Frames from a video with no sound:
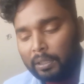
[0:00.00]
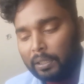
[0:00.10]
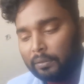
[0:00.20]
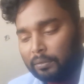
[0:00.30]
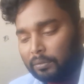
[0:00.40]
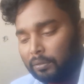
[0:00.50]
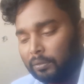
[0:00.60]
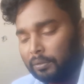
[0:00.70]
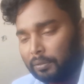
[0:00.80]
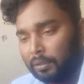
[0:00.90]

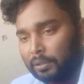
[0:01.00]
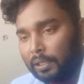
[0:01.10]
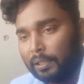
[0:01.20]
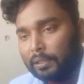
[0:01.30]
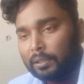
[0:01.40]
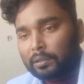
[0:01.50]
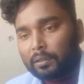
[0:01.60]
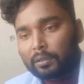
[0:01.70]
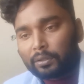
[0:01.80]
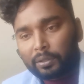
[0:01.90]
consulting to
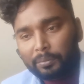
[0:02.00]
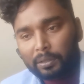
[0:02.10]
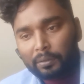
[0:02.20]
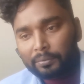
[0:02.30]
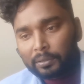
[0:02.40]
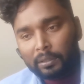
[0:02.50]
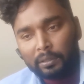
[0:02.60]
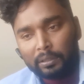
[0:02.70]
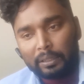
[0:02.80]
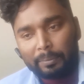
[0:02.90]
the customer of
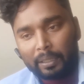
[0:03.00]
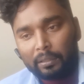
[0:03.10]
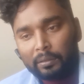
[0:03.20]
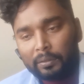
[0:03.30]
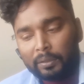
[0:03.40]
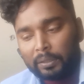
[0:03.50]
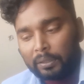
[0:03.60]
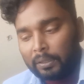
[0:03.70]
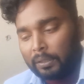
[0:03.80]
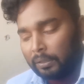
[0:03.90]
Nepal.
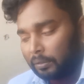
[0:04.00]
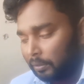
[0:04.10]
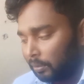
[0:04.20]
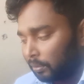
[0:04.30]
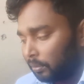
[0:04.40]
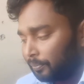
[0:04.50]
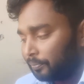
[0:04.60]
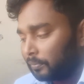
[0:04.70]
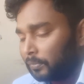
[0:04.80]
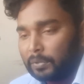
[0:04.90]
Although
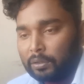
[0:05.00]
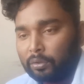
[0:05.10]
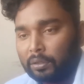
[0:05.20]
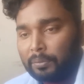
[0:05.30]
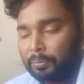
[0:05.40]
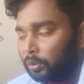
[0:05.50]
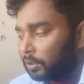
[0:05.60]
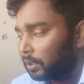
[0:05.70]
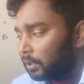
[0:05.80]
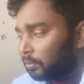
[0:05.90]
the total
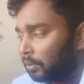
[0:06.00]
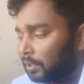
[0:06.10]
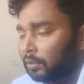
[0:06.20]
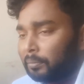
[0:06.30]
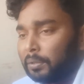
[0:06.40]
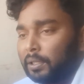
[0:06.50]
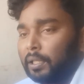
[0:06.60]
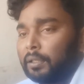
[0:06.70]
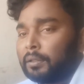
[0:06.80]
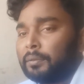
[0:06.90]
process was
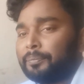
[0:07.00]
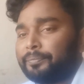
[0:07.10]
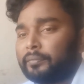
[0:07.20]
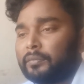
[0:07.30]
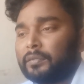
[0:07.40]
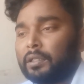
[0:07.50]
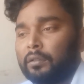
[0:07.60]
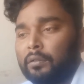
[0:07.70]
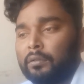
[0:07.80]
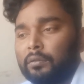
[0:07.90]
completed
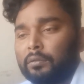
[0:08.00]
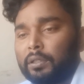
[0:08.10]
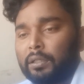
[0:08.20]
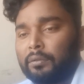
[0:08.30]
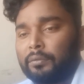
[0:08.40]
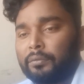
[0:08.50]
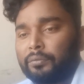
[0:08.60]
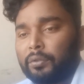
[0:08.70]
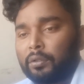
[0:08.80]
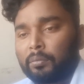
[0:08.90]
within
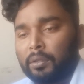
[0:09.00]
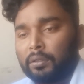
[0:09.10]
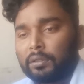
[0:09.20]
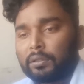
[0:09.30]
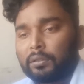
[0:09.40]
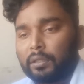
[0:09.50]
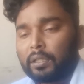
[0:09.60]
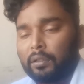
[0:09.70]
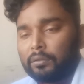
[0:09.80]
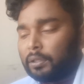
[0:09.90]
4 months
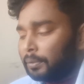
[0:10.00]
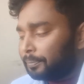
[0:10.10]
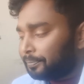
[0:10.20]
around,